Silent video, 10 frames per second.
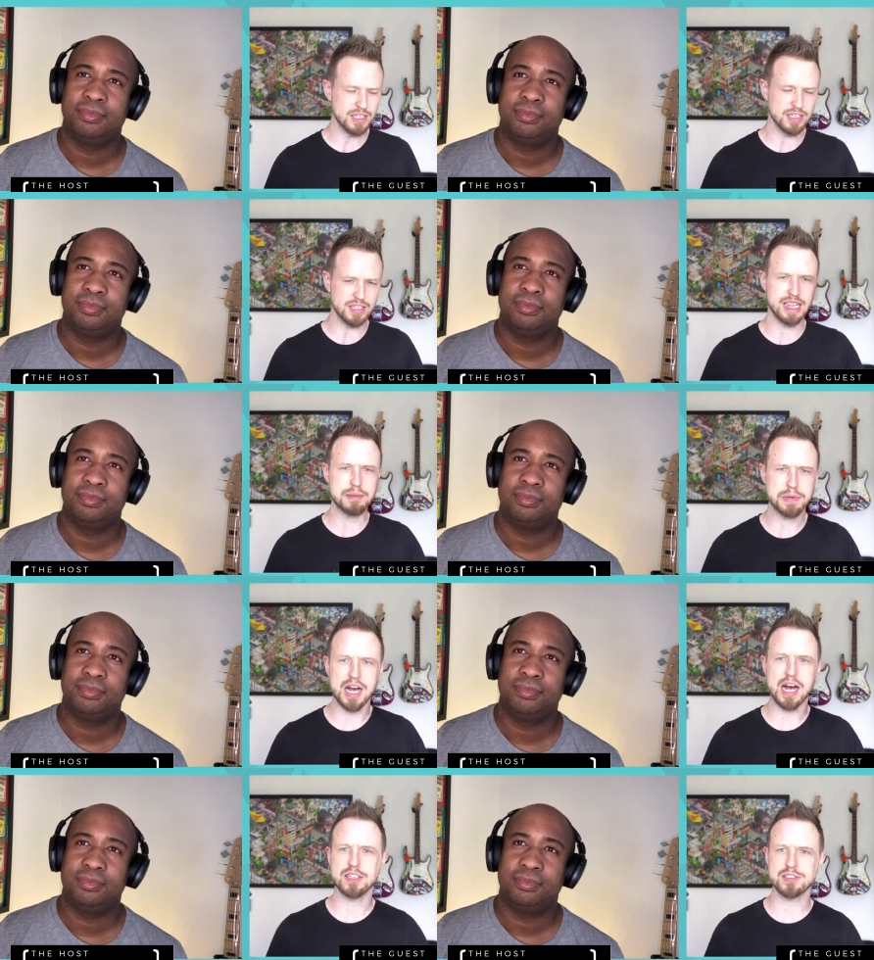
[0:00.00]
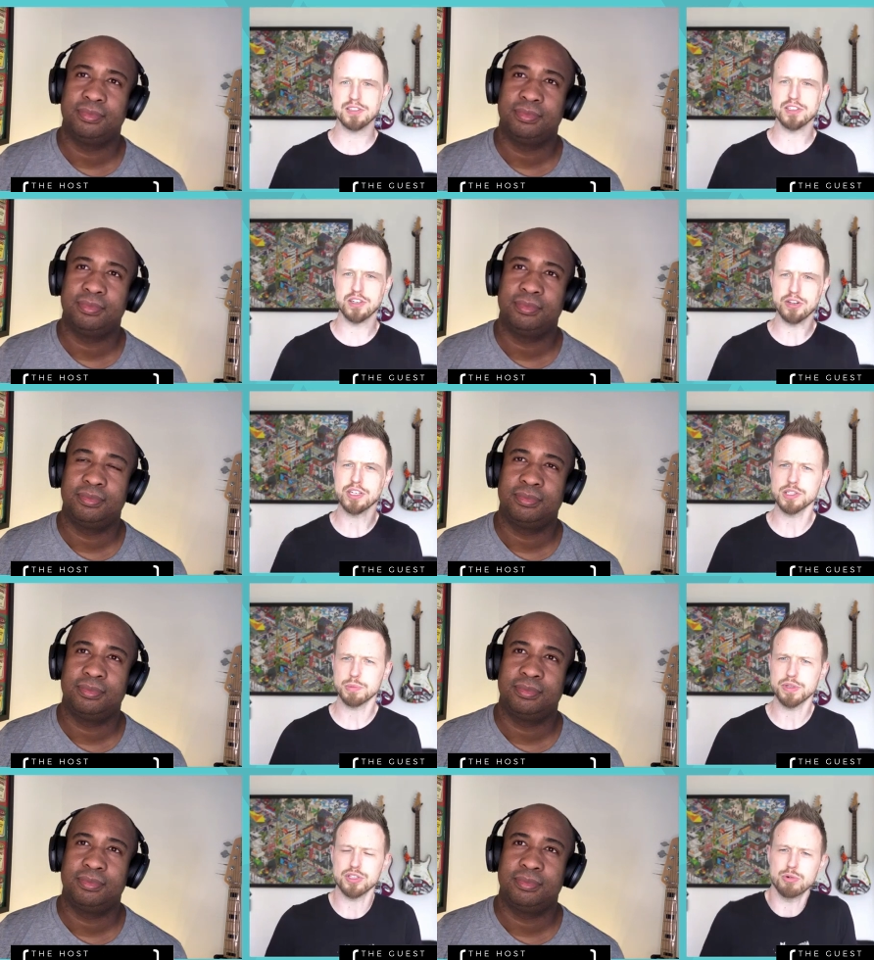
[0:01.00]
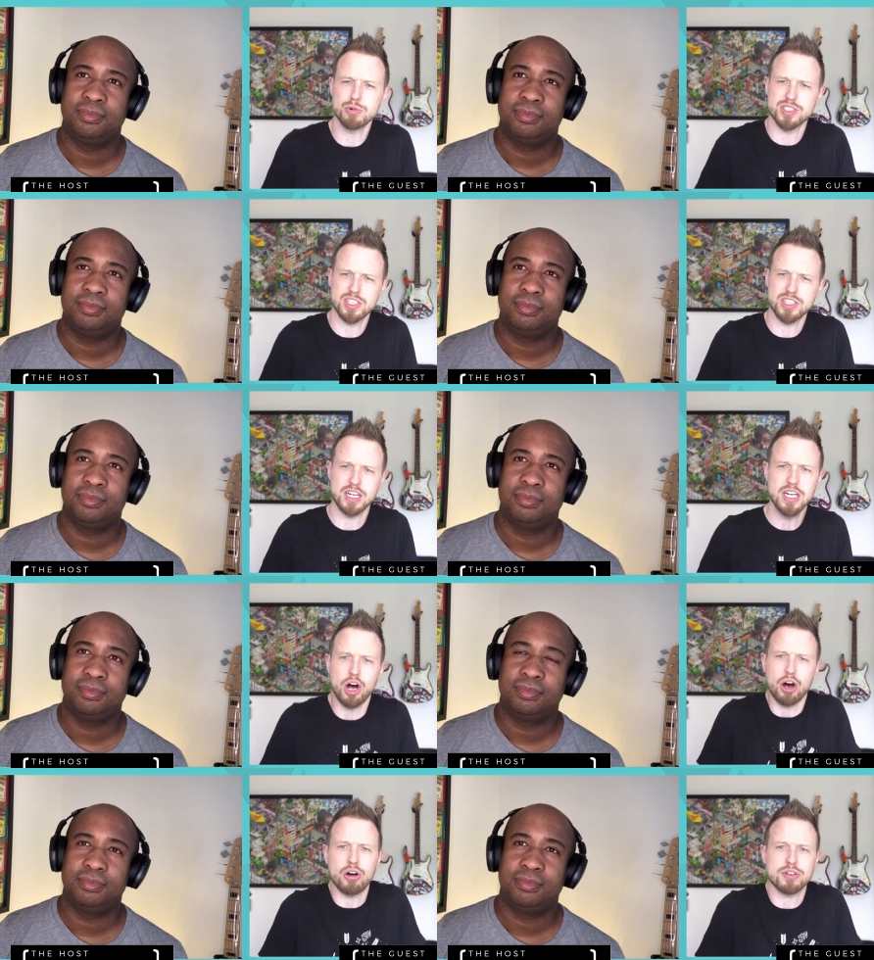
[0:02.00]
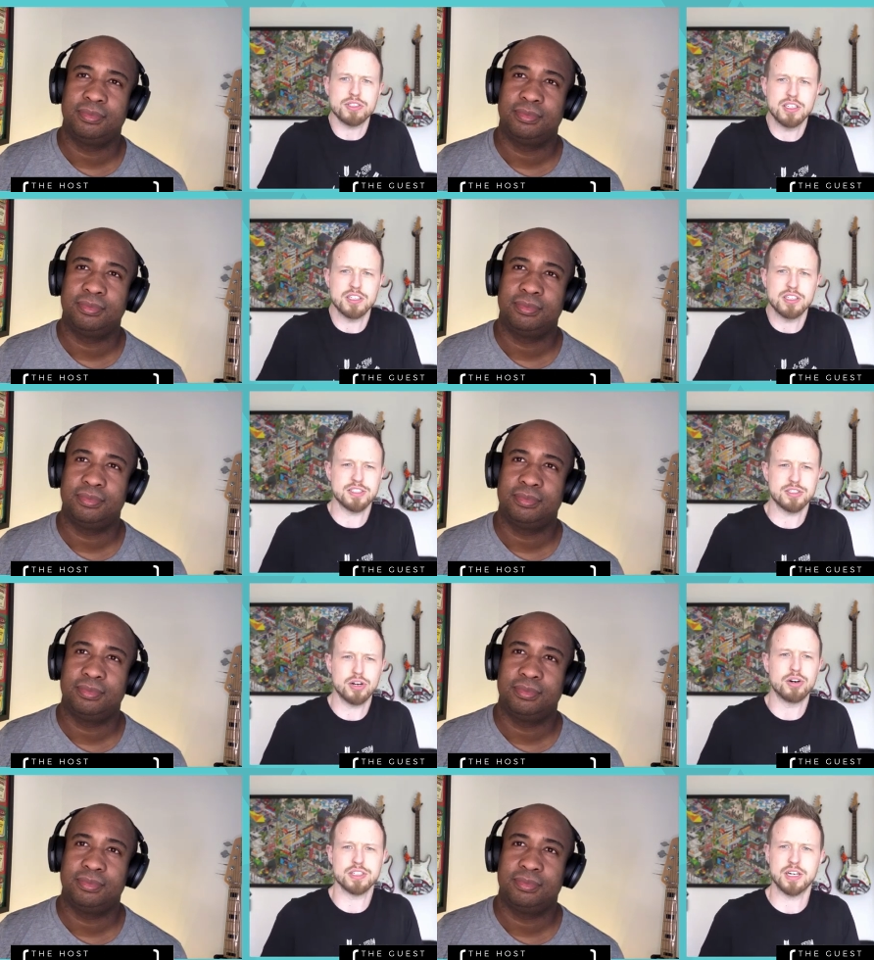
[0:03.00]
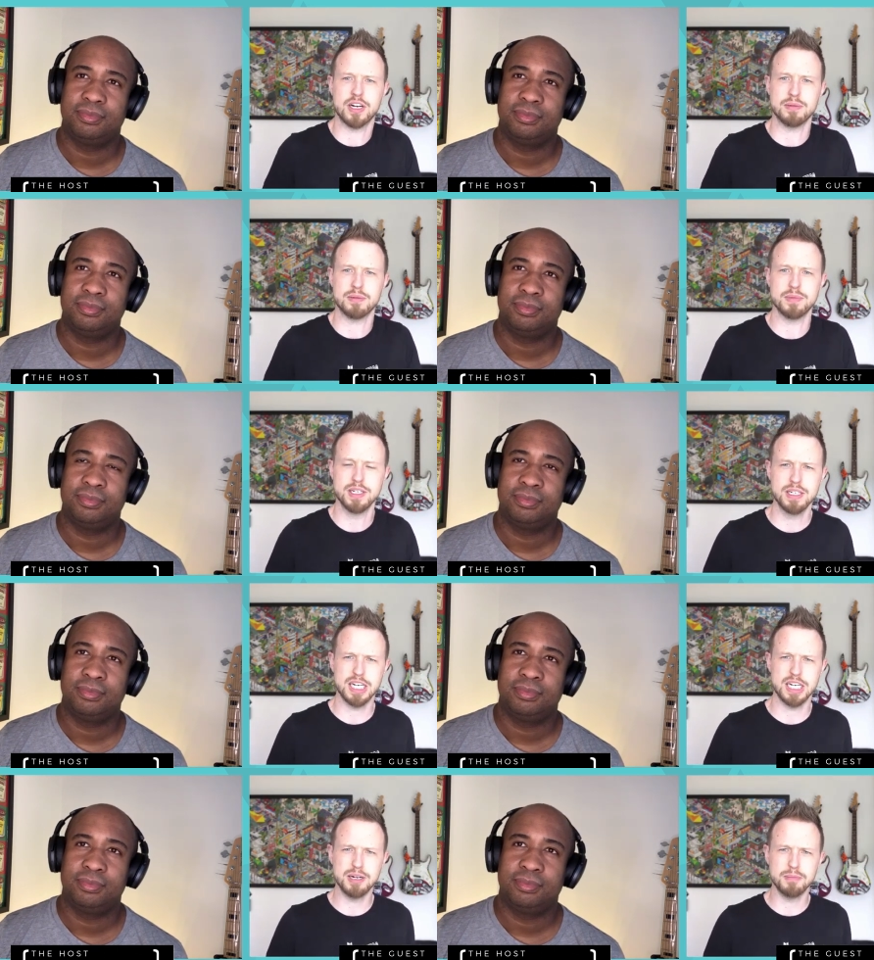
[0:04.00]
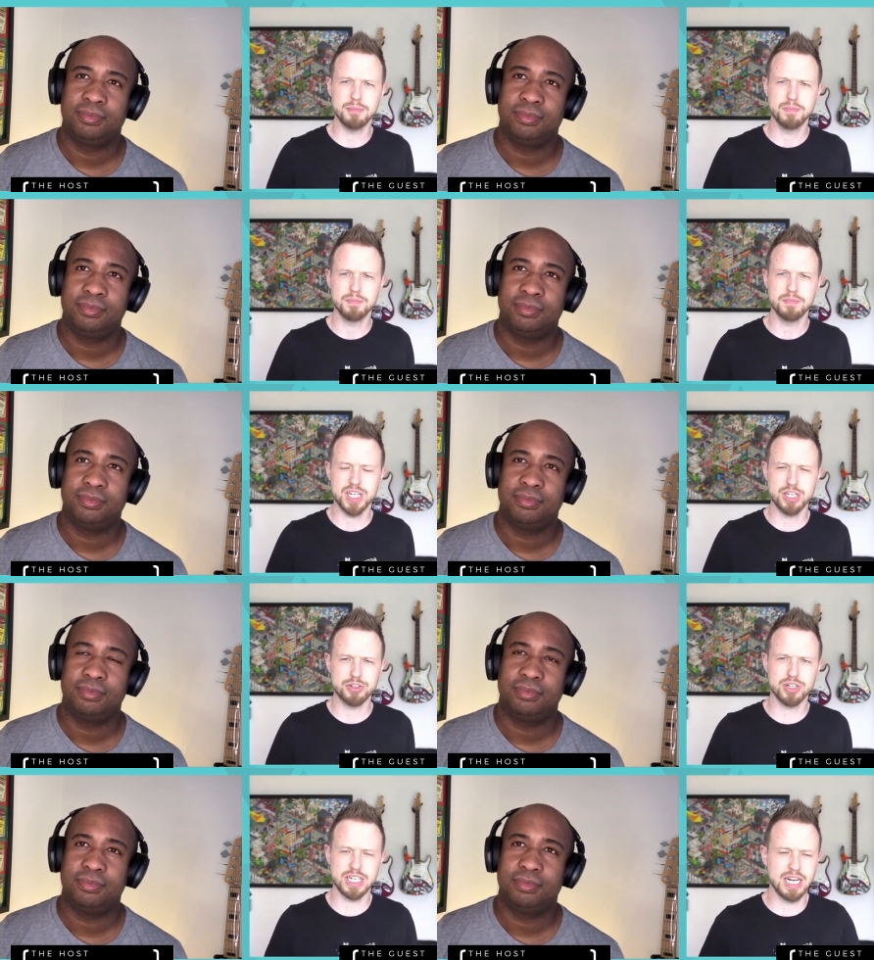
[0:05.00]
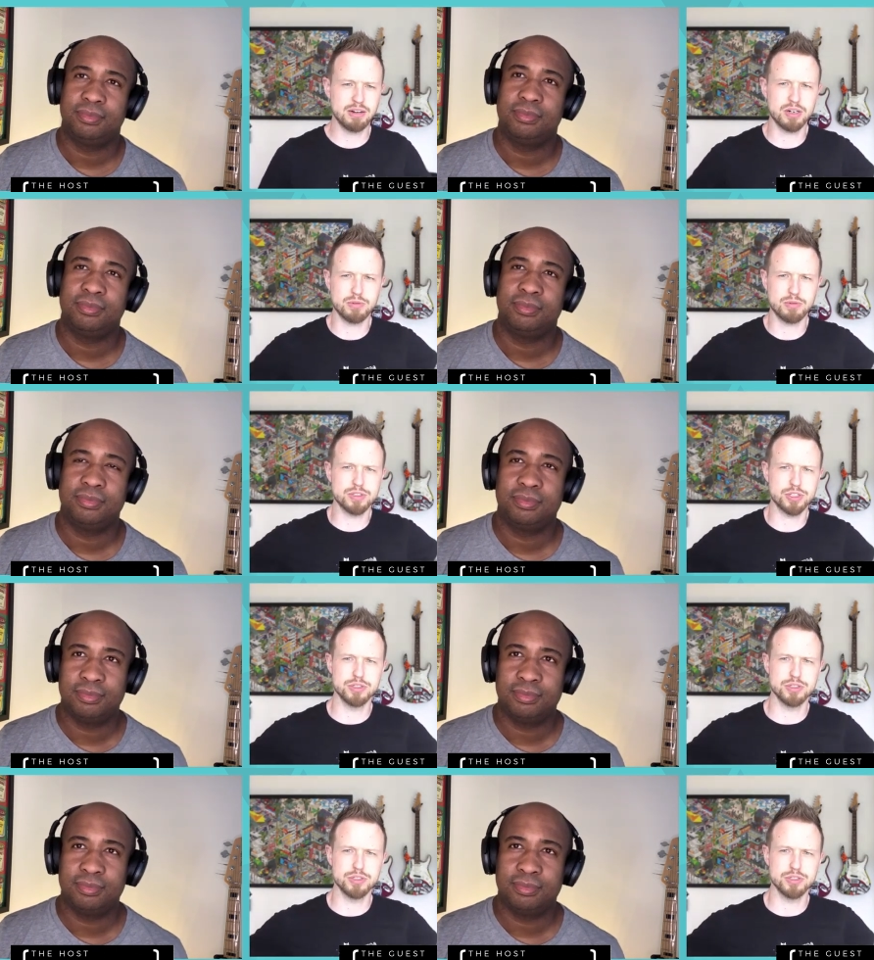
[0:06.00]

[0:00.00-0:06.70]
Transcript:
Speaker 1: and APIs and these other things, but there's no one that's like all CSS all the time. Um, and they're like, yeah, why don't, why don't